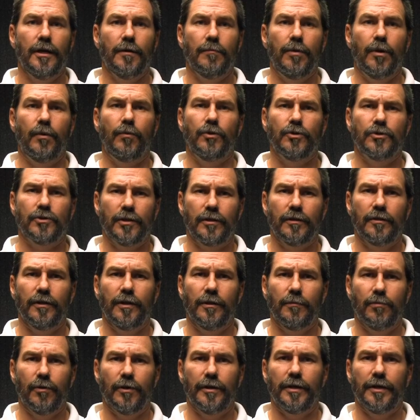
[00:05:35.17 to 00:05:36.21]
but will certainly
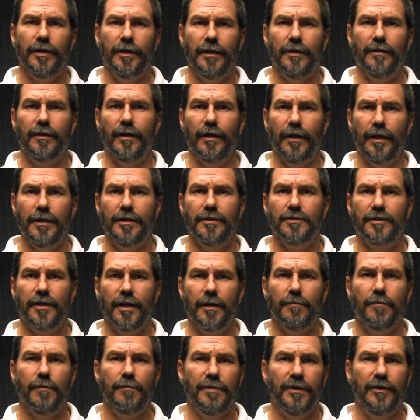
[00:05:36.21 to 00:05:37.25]
bring in the latest
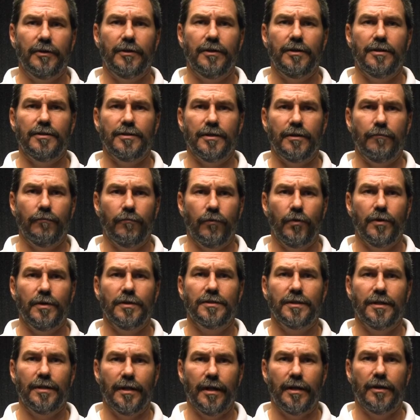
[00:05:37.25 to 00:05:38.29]
capabilities in
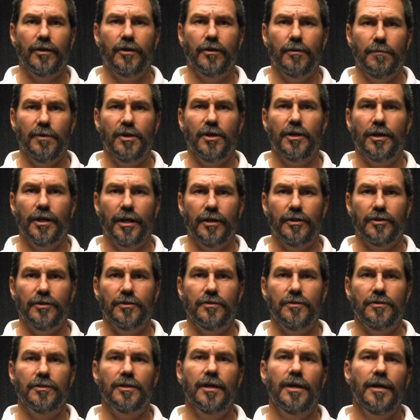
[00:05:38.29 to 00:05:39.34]
voice and data
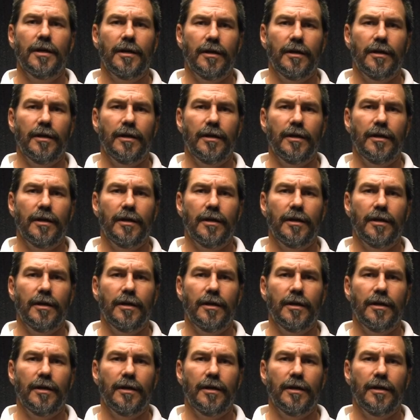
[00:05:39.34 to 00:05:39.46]
communications